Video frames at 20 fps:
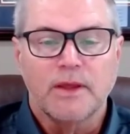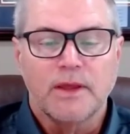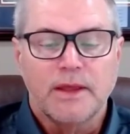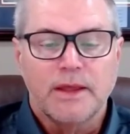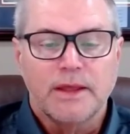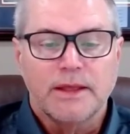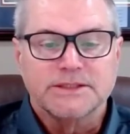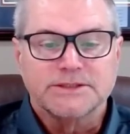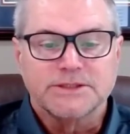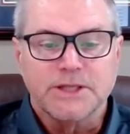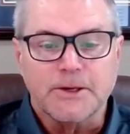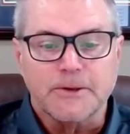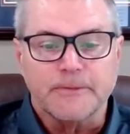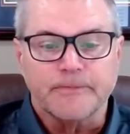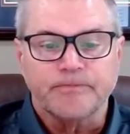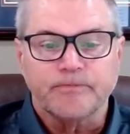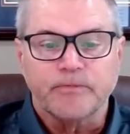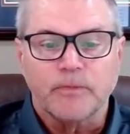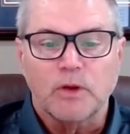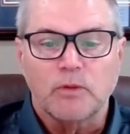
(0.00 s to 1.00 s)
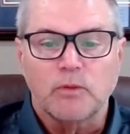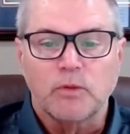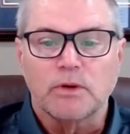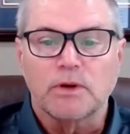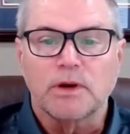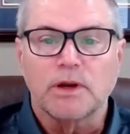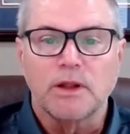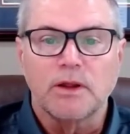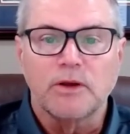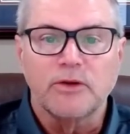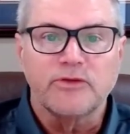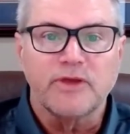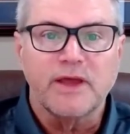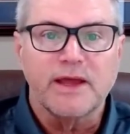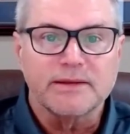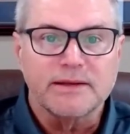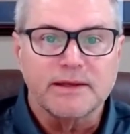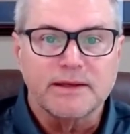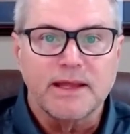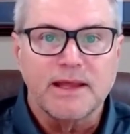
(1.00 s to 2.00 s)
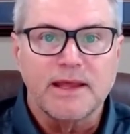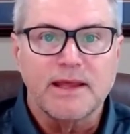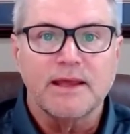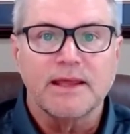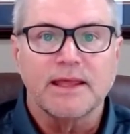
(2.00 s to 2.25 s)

So we'll close out today.